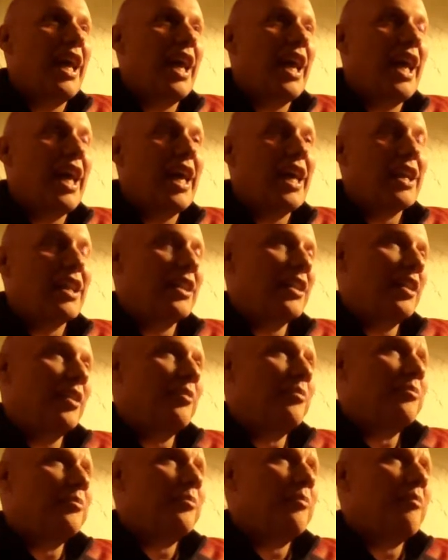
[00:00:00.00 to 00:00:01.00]
And
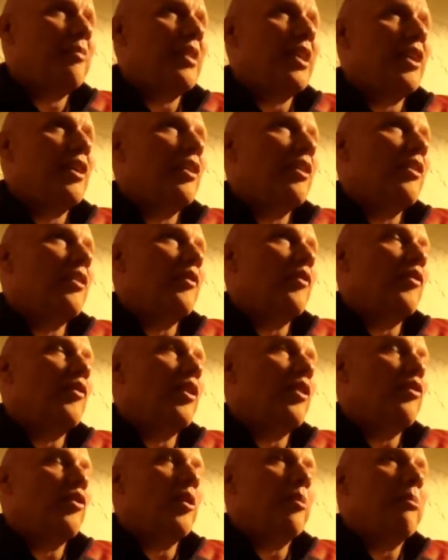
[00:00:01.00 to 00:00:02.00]

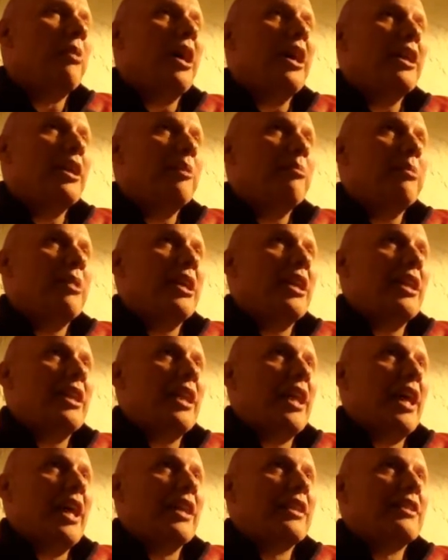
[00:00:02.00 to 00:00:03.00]
it reminded me
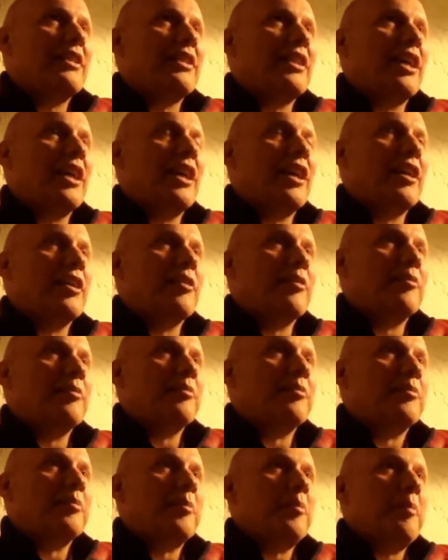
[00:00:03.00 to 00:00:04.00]
that uh,
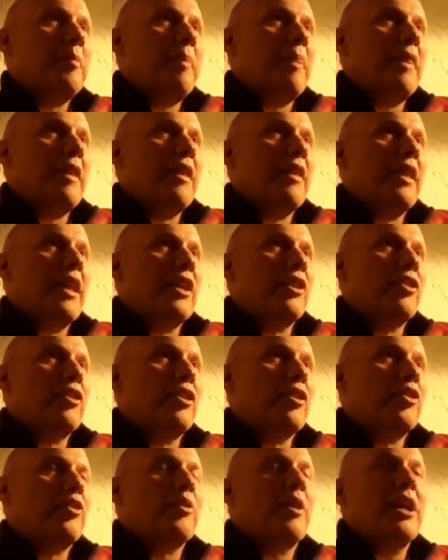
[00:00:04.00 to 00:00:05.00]
that the
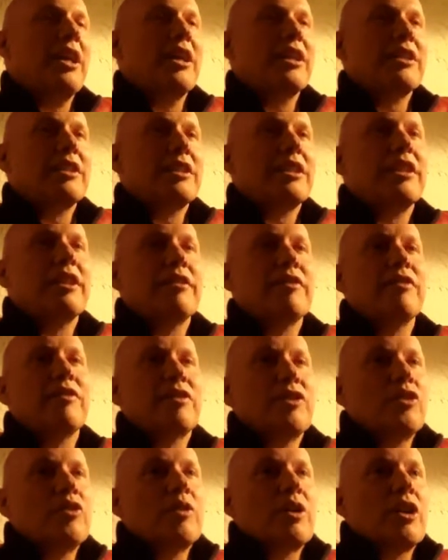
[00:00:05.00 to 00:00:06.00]
greatest
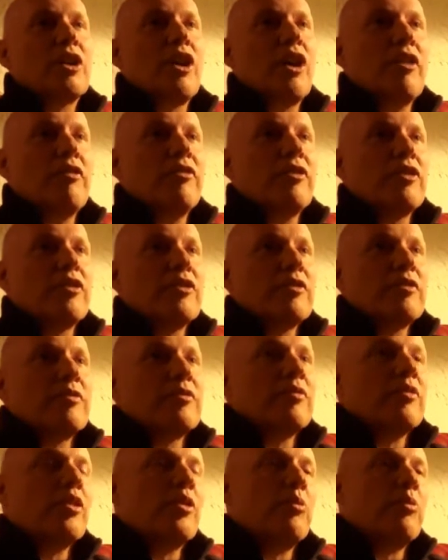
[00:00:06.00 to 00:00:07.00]
gift you can offer
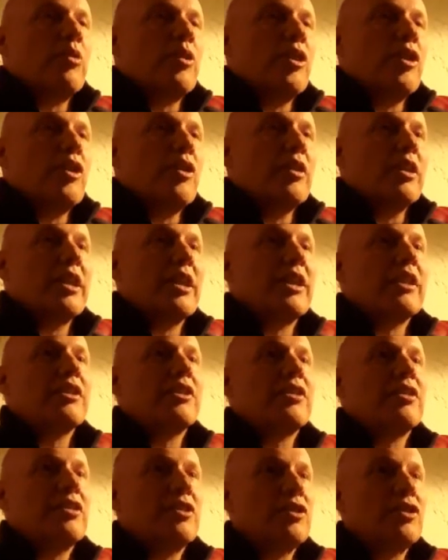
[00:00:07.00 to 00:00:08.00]
the world
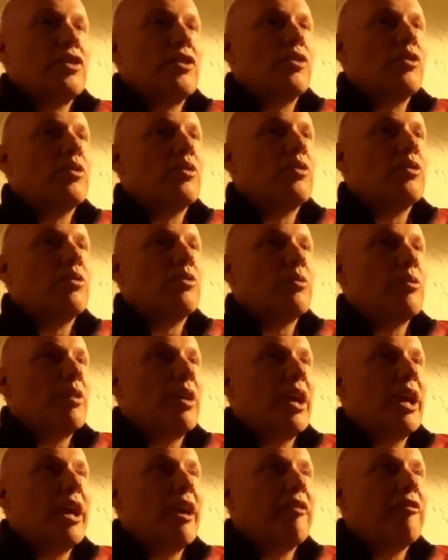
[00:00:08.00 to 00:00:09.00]
is to
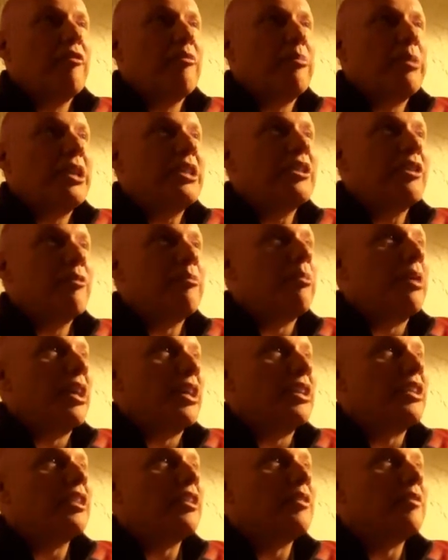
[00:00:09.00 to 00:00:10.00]
have peace of mind.